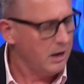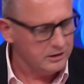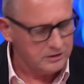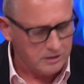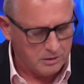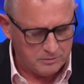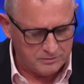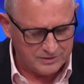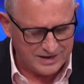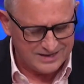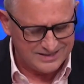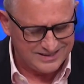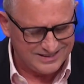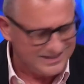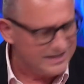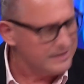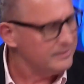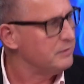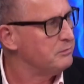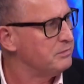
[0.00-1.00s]
I don't
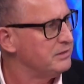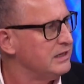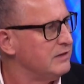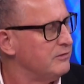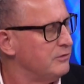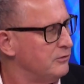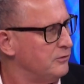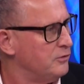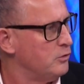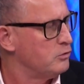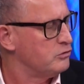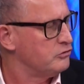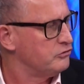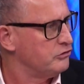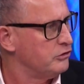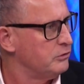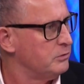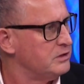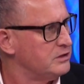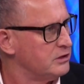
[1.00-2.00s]
necessarily believe that
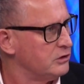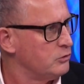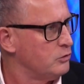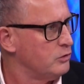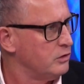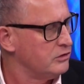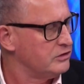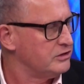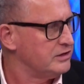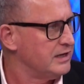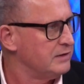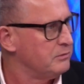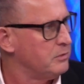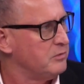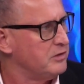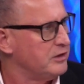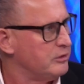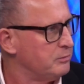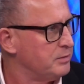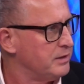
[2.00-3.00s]
Fortescue is the quality end
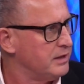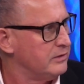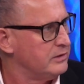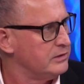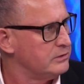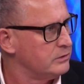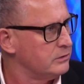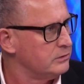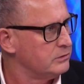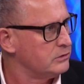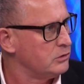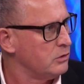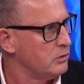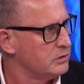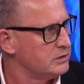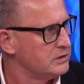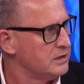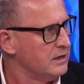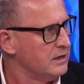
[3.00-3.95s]
when we compare these two stocks.